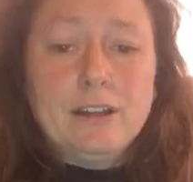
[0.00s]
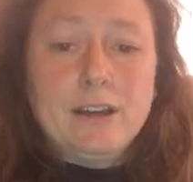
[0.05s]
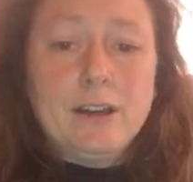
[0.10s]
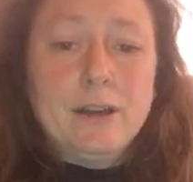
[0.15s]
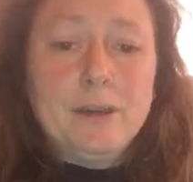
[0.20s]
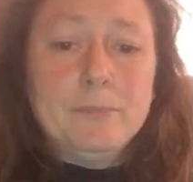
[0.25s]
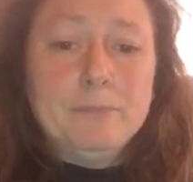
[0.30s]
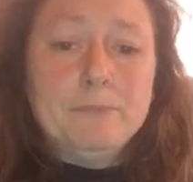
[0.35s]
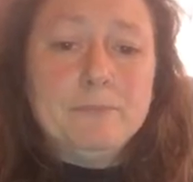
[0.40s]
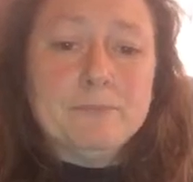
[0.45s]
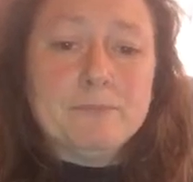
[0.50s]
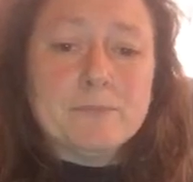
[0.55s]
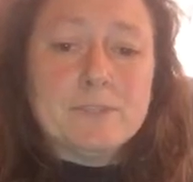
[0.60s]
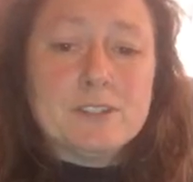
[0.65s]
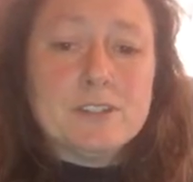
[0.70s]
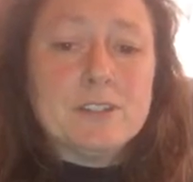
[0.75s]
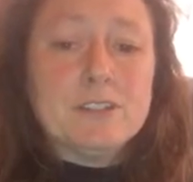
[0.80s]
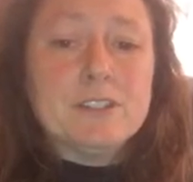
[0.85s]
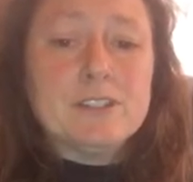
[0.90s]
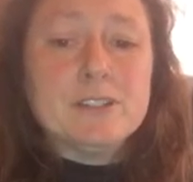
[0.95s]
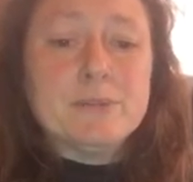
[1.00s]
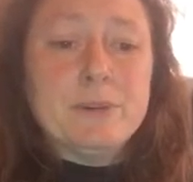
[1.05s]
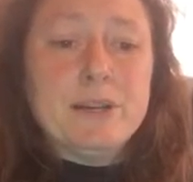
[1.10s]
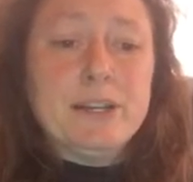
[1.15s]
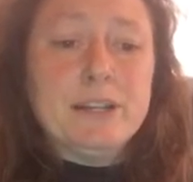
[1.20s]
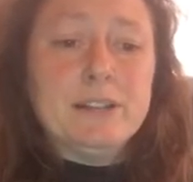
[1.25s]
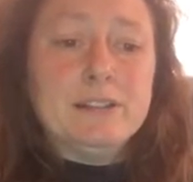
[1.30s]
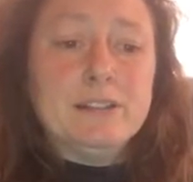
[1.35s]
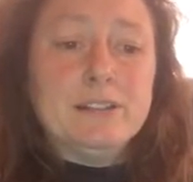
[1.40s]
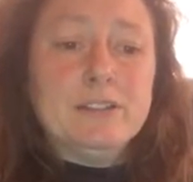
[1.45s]
So this is
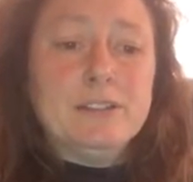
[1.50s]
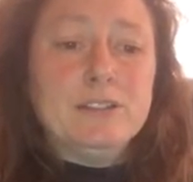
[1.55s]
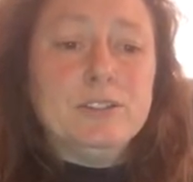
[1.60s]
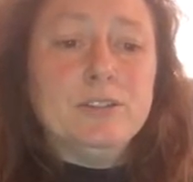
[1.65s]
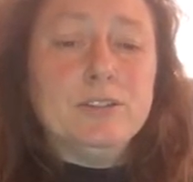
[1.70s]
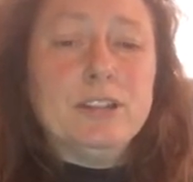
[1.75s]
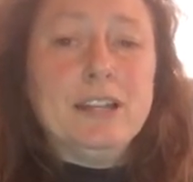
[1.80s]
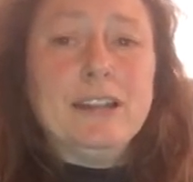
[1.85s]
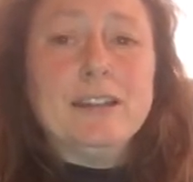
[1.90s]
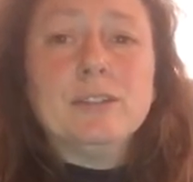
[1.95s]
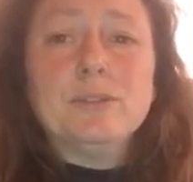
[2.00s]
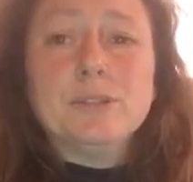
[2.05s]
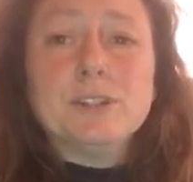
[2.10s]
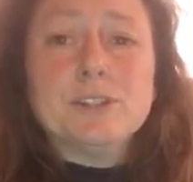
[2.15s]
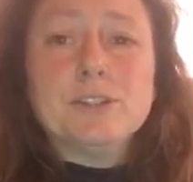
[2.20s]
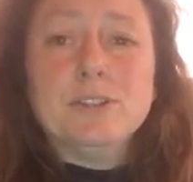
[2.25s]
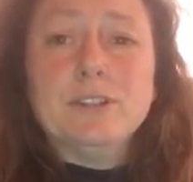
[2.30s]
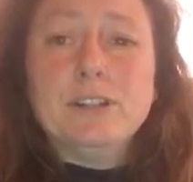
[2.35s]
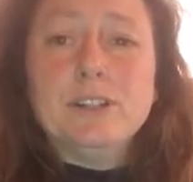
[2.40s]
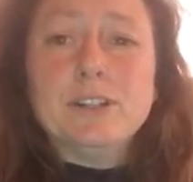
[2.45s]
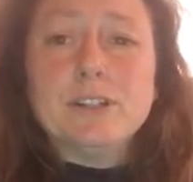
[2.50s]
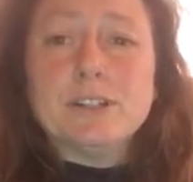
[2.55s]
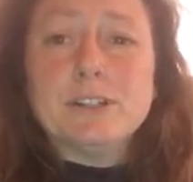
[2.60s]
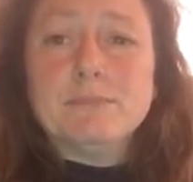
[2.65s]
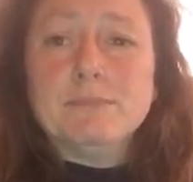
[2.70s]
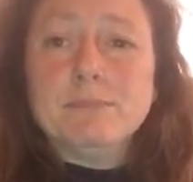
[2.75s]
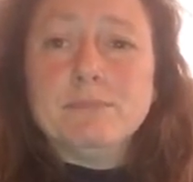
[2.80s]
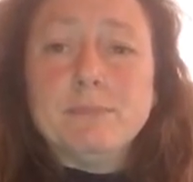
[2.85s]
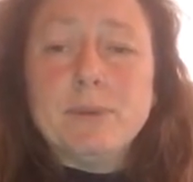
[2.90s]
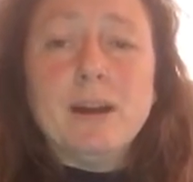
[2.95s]
where your language
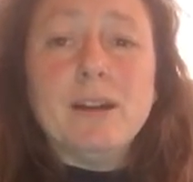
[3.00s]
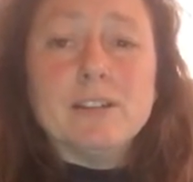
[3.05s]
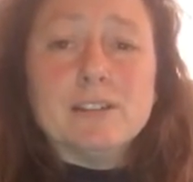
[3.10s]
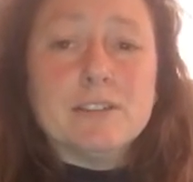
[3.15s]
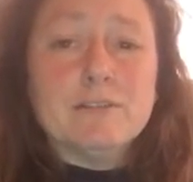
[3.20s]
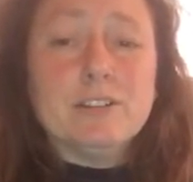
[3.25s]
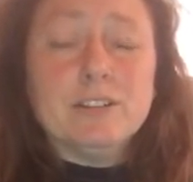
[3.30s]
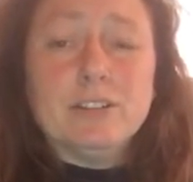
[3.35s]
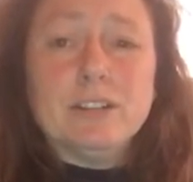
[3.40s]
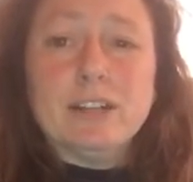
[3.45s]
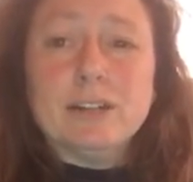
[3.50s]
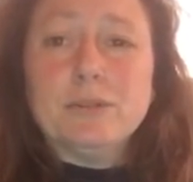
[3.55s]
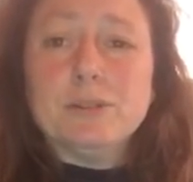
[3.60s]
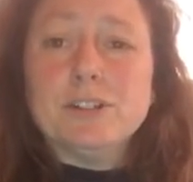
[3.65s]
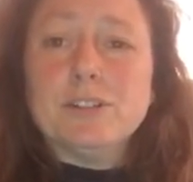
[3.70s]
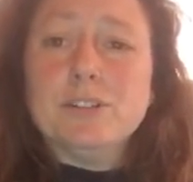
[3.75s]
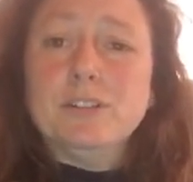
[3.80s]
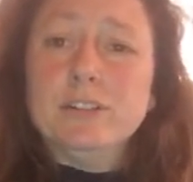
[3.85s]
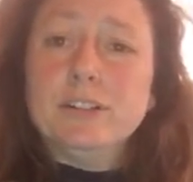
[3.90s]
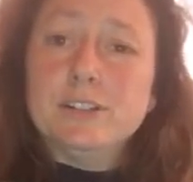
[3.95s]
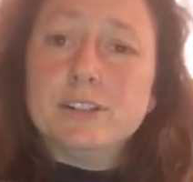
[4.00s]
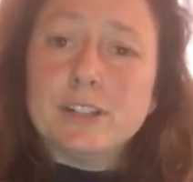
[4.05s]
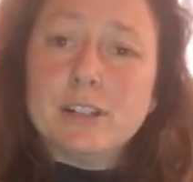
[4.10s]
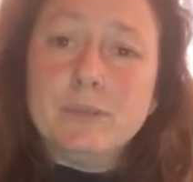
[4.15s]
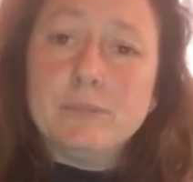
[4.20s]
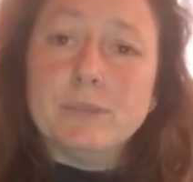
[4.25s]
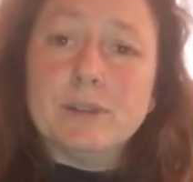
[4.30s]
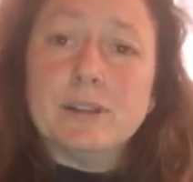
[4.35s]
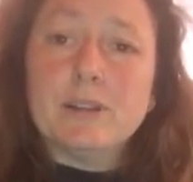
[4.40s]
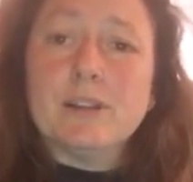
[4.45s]
knowledge, parts of your language knowledge
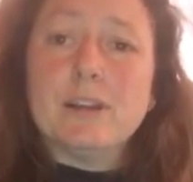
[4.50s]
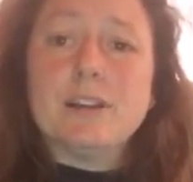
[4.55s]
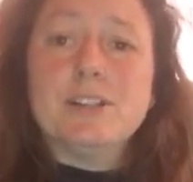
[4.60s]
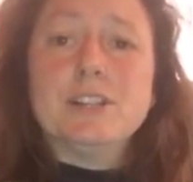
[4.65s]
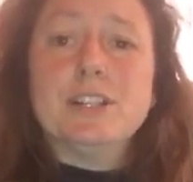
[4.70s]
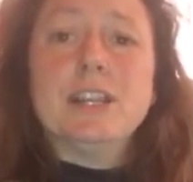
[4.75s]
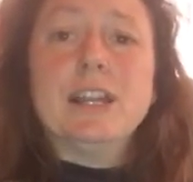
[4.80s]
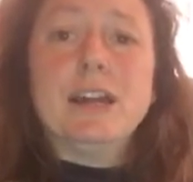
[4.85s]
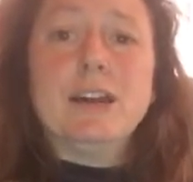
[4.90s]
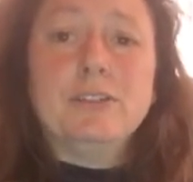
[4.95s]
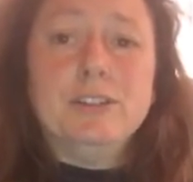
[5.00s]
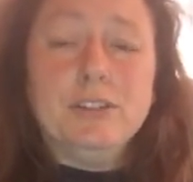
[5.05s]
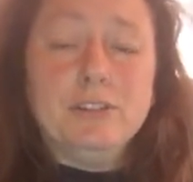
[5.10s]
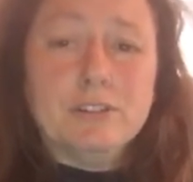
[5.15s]
come gushing out.